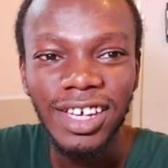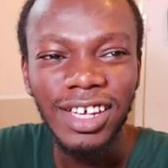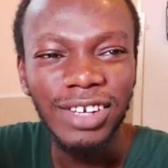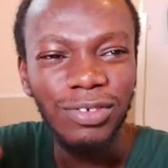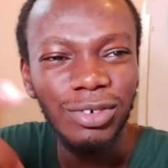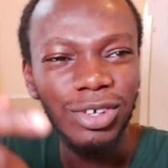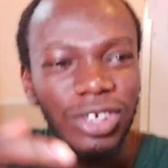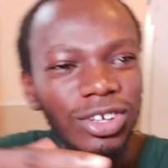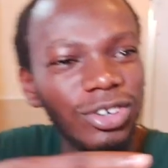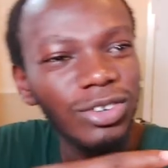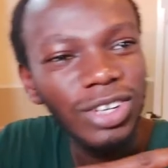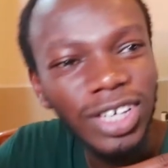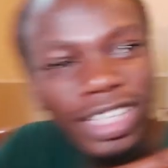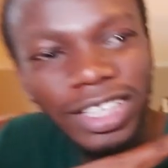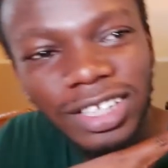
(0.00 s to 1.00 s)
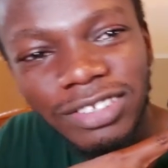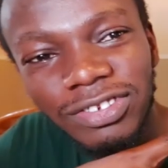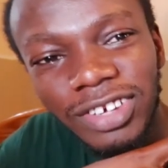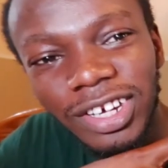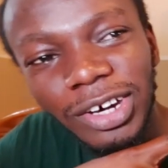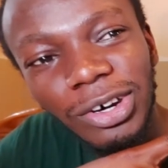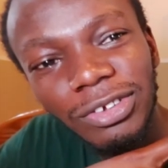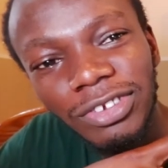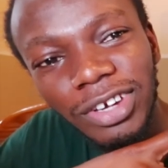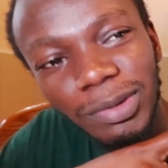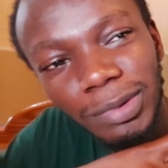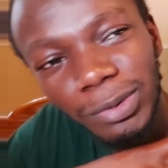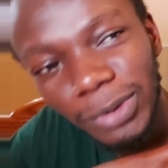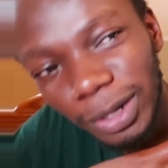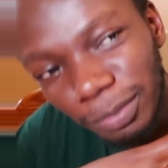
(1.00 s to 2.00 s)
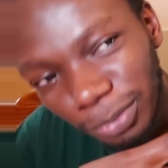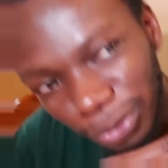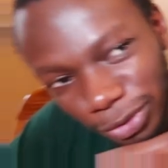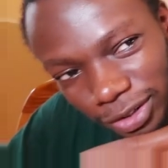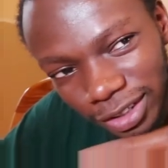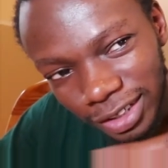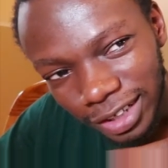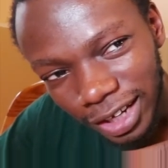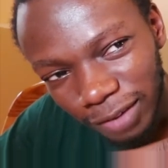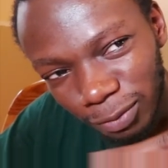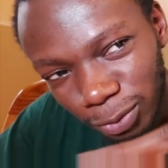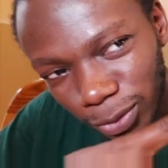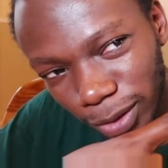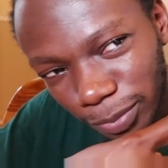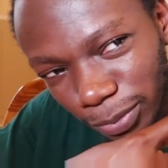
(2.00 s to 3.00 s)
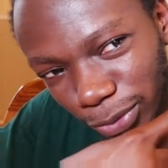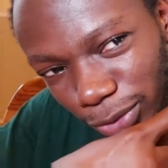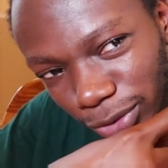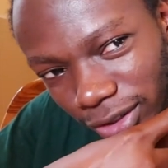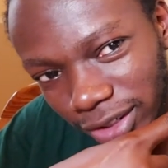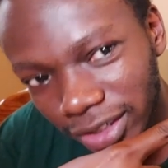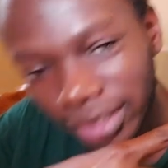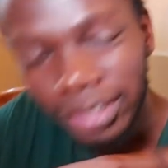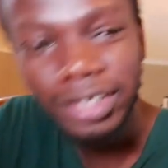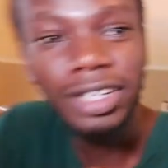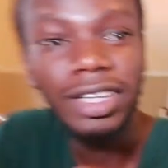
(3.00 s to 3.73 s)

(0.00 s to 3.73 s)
And if you want to know, like, check out my whiteboard. I have a whiteboard.